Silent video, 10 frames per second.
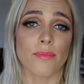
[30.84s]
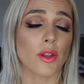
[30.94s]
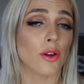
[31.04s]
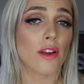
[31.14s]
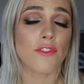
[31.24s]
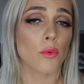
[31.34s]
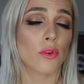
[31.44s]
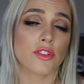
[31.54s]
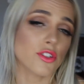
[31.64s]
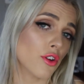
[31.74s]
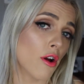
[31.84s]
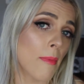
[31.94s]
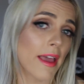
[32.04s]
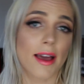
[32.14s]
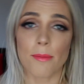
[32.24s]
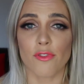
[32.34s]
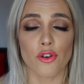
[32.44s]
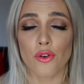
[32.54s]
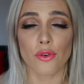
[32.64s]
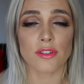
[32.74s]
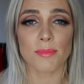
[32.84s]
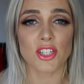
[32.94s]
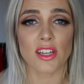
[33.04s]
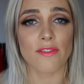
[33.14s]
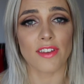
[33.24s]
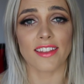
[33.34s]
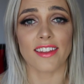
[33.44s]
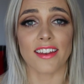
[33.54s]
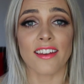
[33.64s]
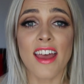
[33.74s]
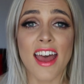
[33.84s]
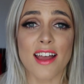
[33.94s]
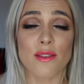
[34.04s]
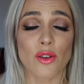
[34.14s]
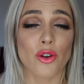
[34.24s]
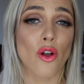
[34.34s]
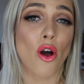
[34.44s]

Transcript: you know, if you want to do your makeup for your special event, then it's a good